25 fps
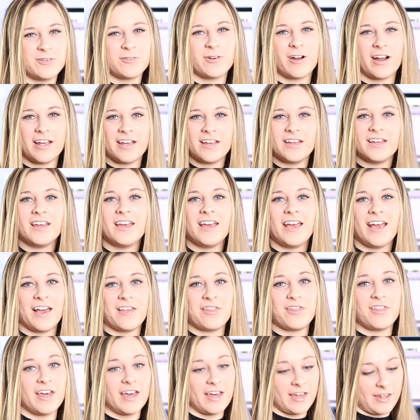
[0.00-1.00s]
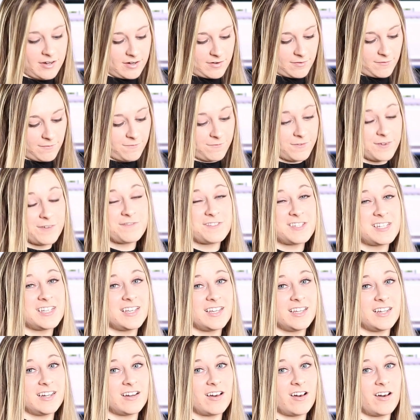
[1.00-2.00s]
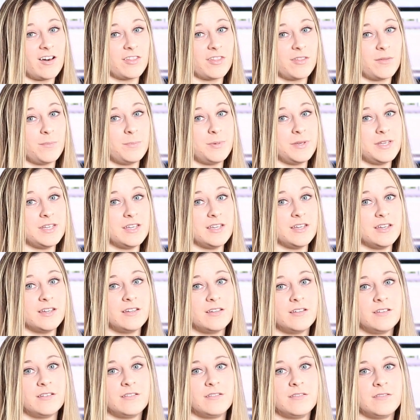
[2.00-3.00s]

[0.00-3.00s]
right? And then 15 on the B,